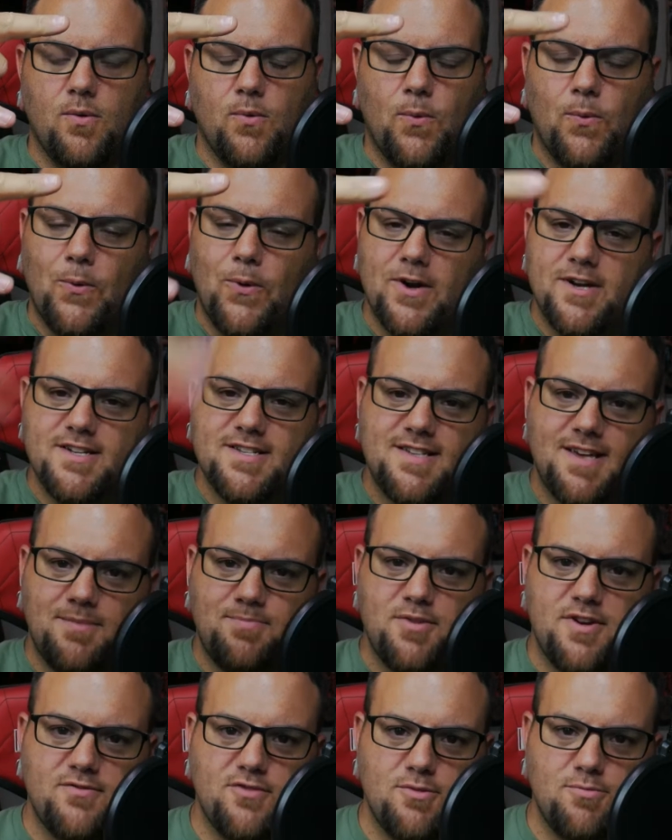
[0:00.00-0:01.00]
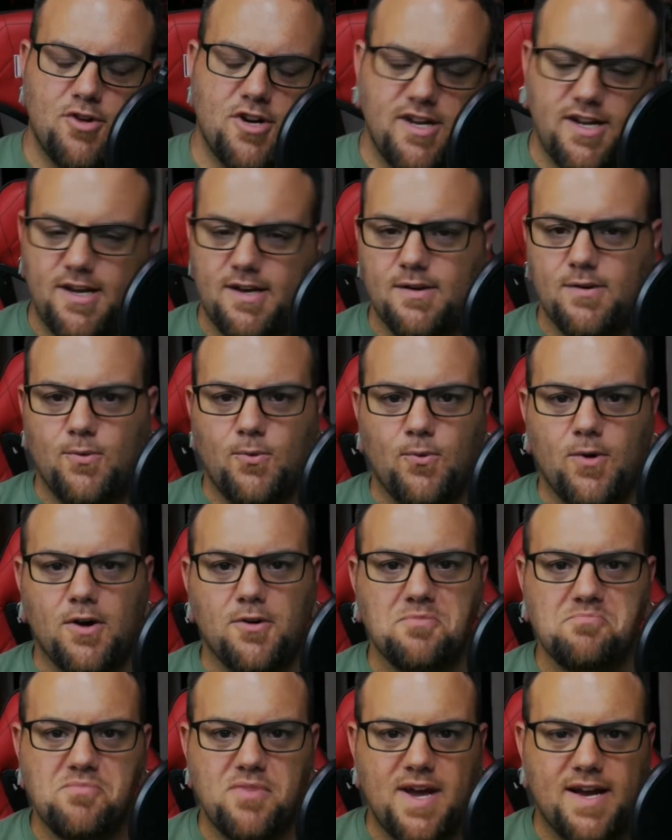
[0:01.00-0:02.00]
What is up, everybody?
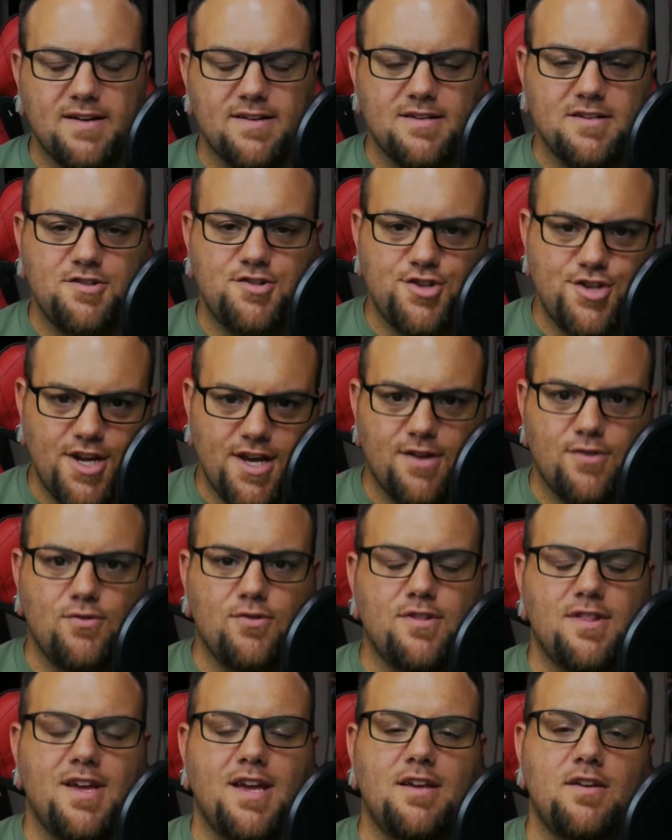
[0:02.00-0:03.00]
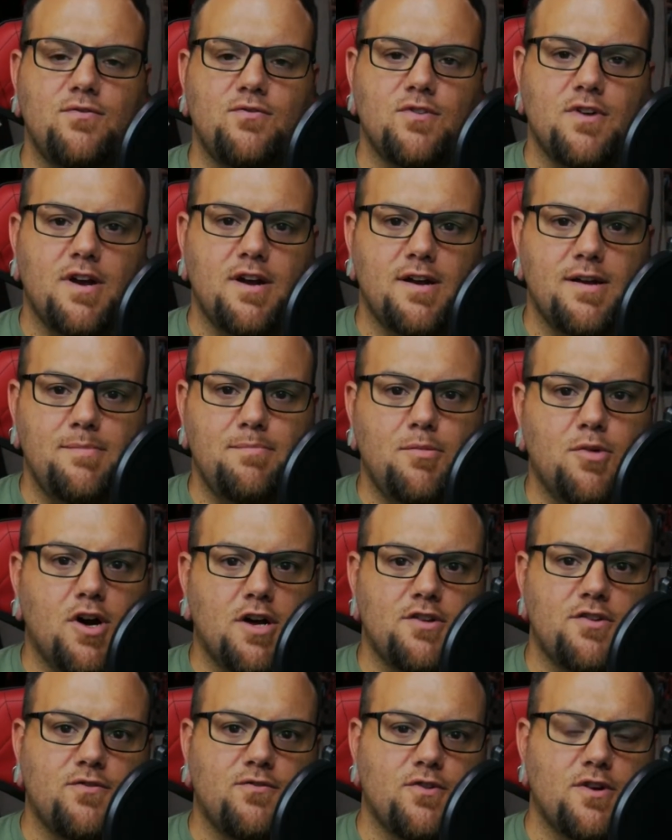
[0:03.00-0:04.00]
Welcome back to the channel. Thank you very
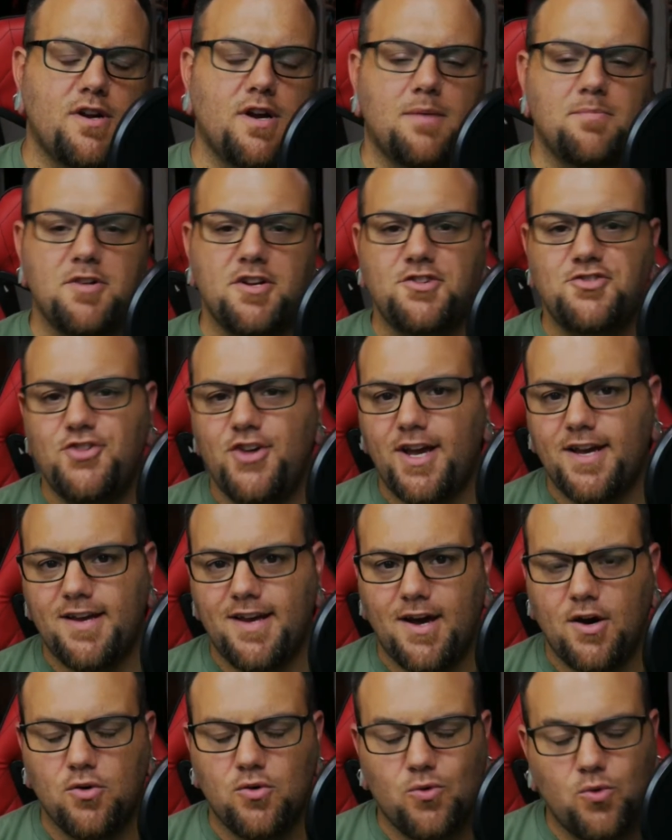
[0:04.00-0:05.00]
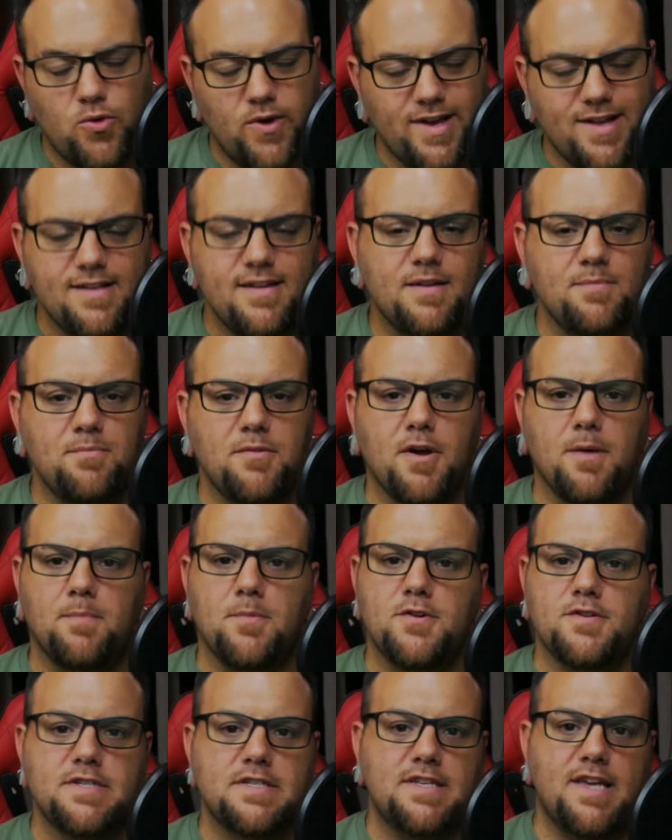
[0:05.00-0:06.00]
much for coming to check out quick tip
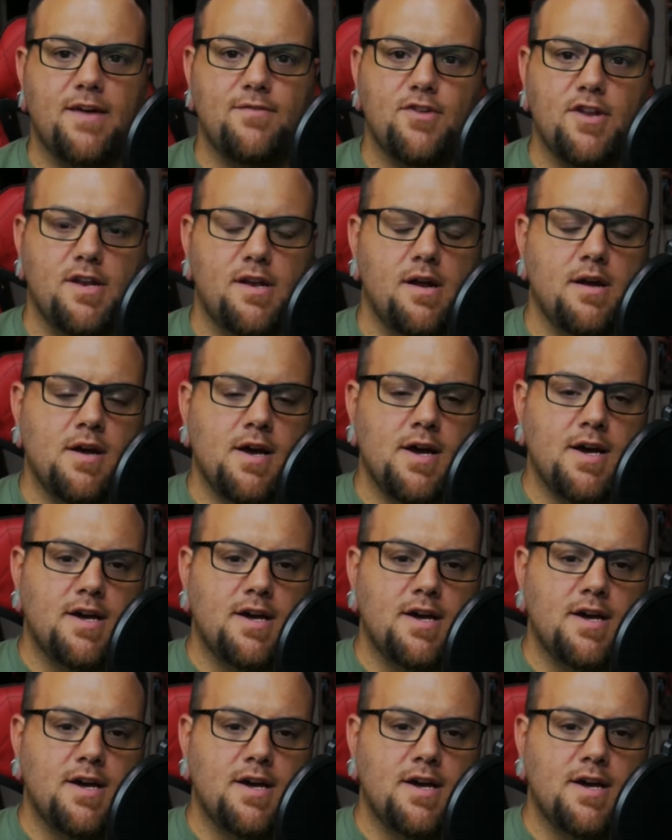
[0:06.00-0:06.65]
number 7.